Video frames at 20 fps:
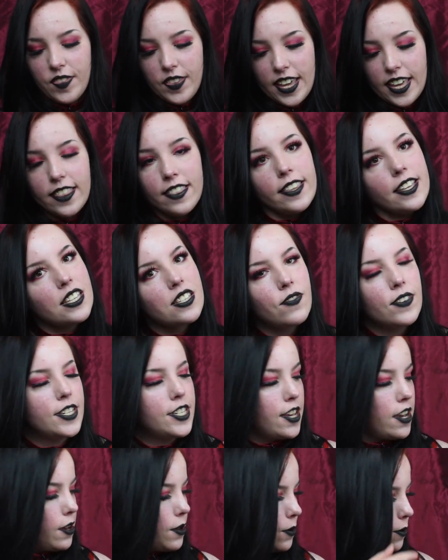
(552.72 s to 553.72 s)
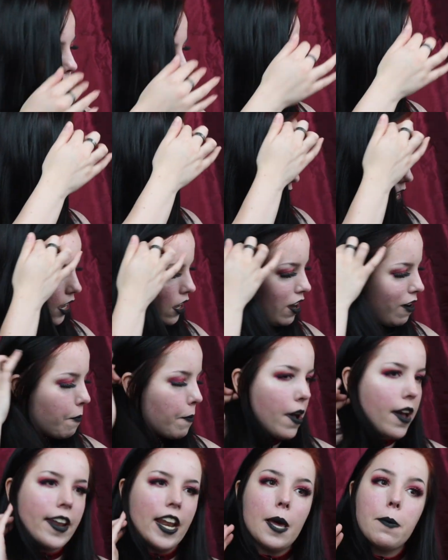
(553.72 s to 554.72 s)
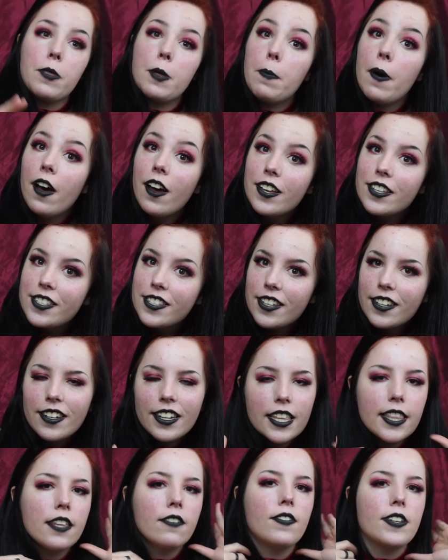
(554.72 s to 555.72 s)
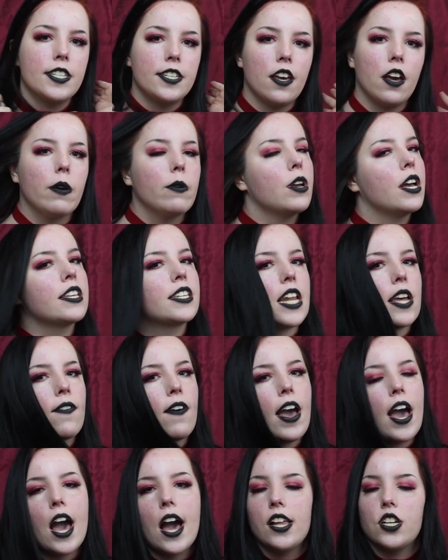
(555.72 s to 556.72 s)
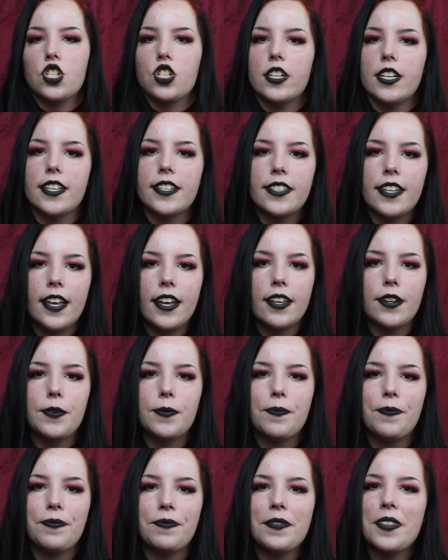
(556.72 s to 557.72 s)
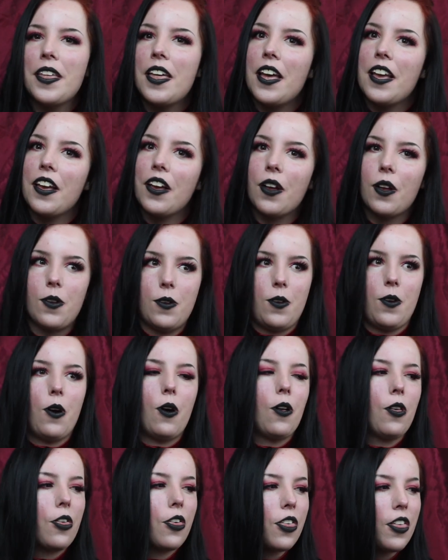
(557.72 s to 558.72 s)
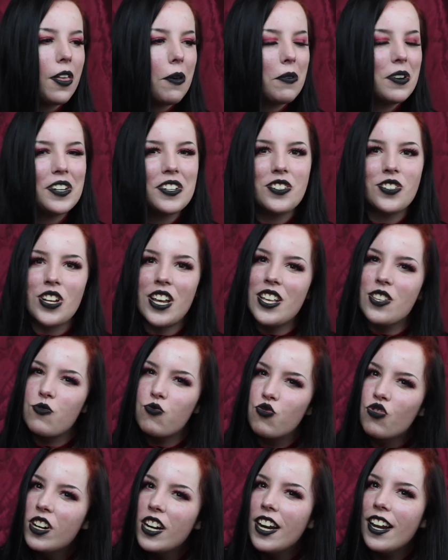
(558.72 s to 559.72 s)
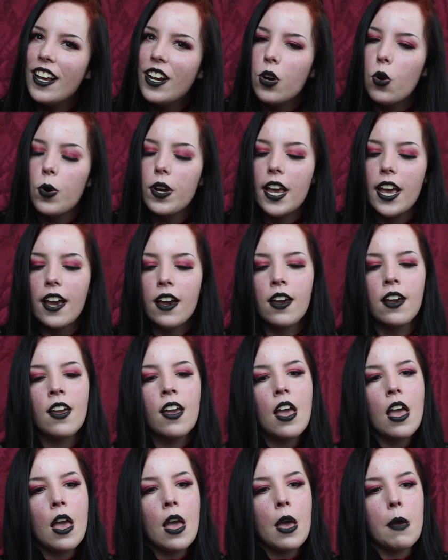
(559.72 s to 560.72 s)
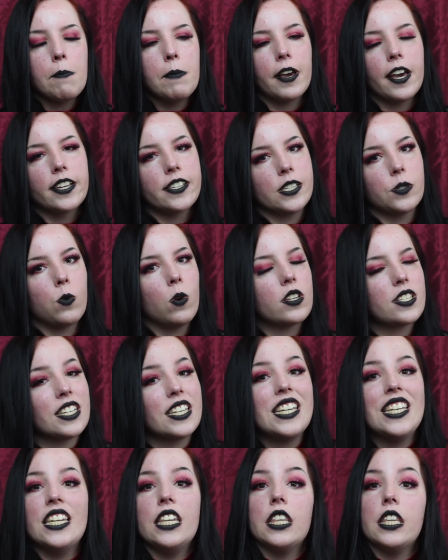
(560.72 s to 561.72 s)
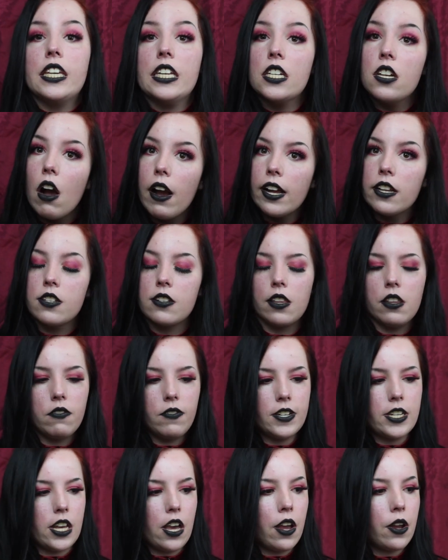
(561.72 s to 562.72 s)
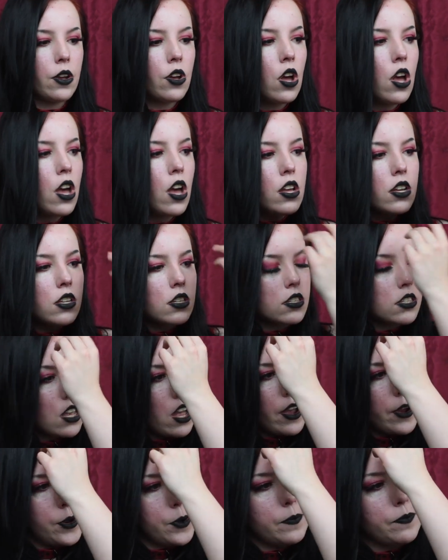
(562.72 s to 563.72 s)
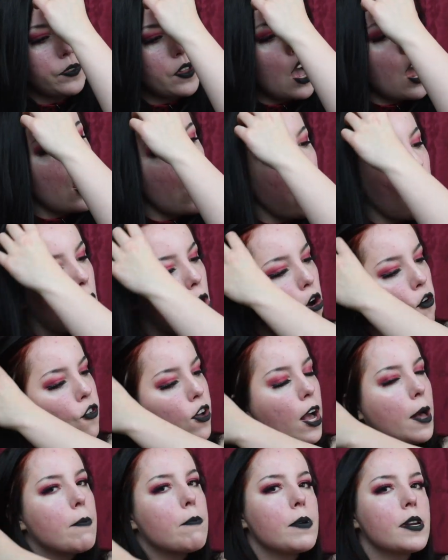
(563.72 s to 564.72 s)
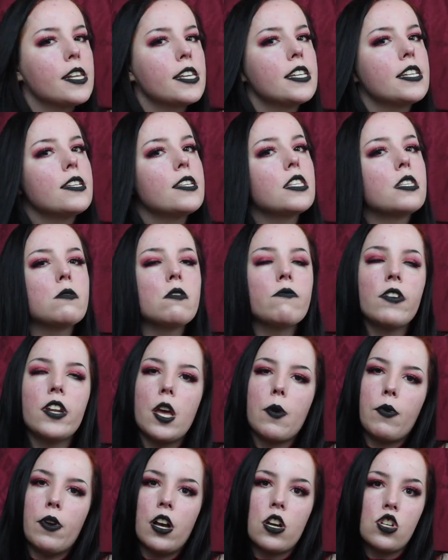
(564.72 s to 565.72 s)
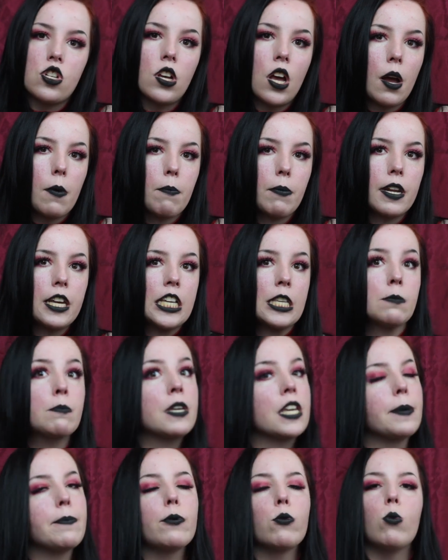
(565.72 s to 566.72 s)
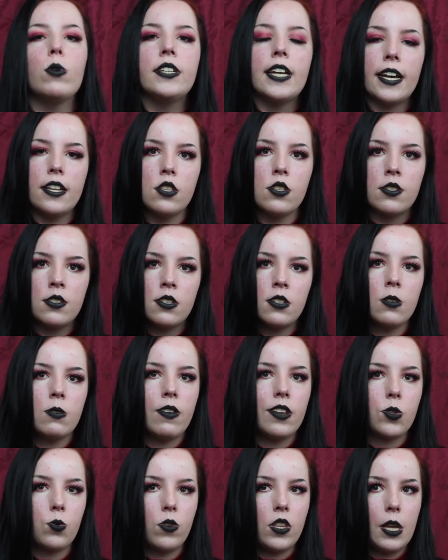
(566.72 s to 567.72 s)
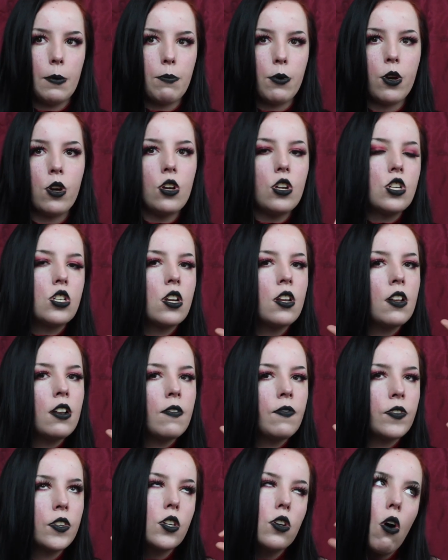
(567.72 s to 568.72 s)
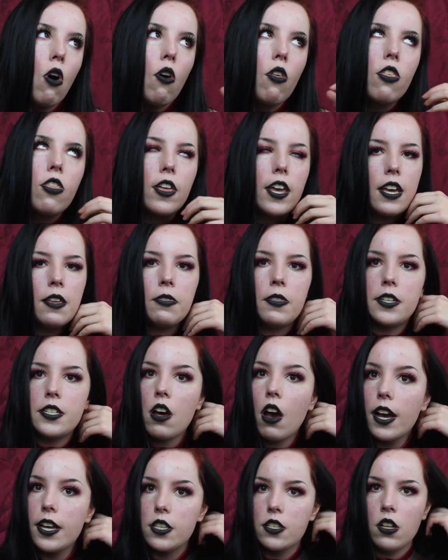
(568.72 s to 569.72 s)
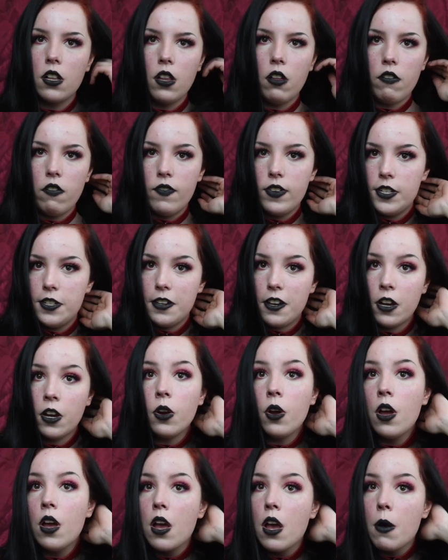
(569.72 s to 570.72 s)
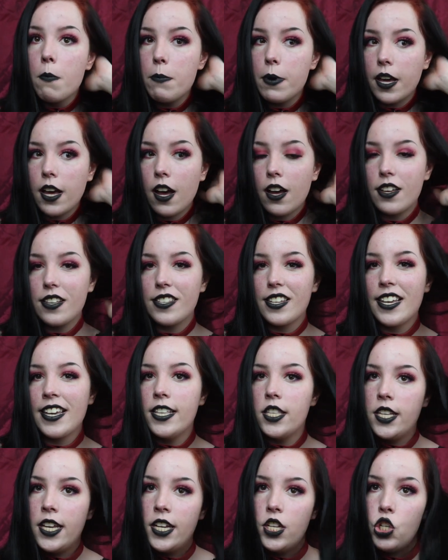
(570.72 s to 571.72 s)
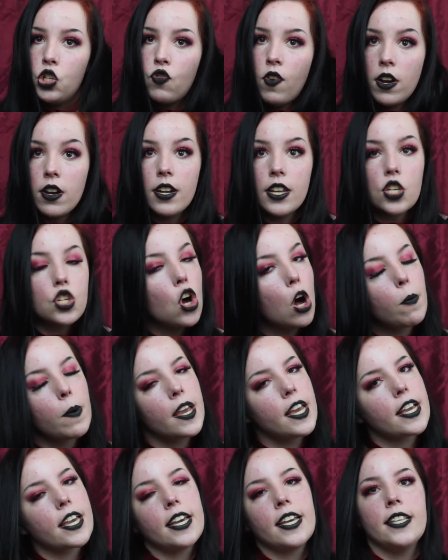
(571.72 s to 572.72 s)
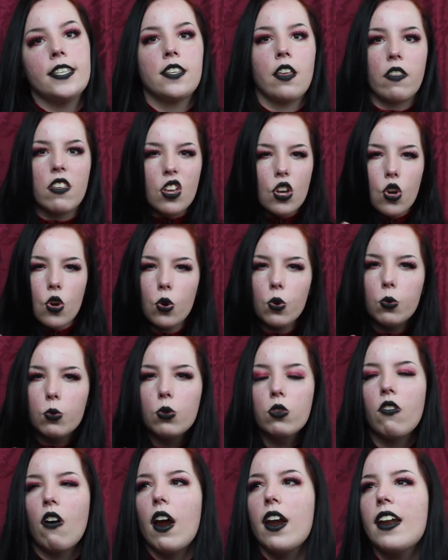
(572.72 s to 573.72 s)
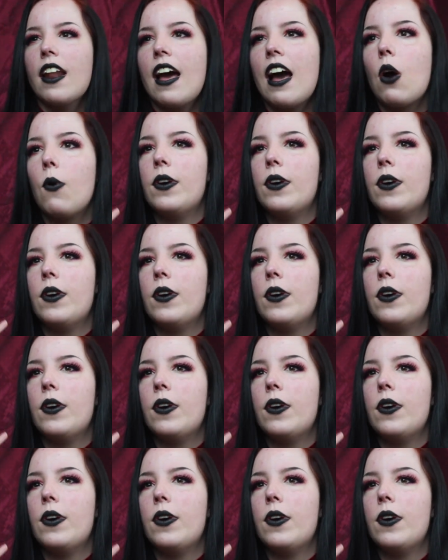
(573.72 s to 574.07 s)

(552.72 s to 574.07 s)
in this video, I can't remember her name, the person in the video has never actually said goth, which is really annoying because it's what's in the title of the video. So a lot of companies, video production companies, people would tend to do this where they put goth in the title of a video because it's a trendy topic, it's something cool right now,